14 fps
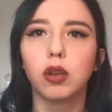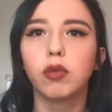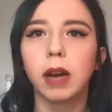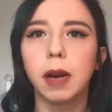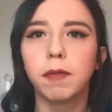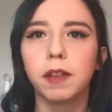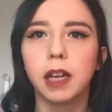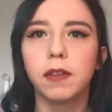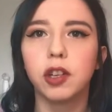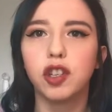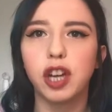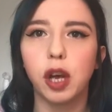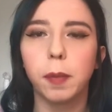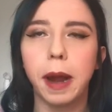grape
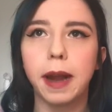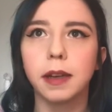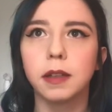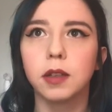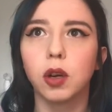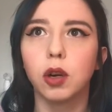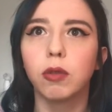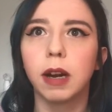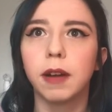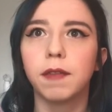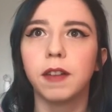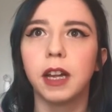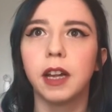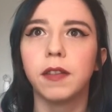flavoured gel pens or
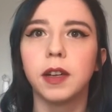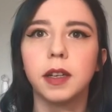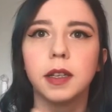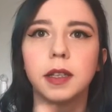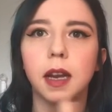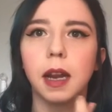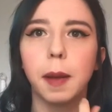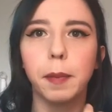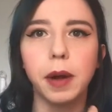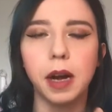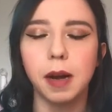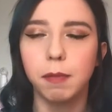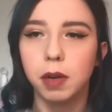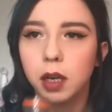grape flavoured lip
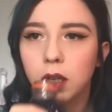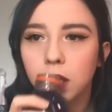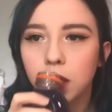balm.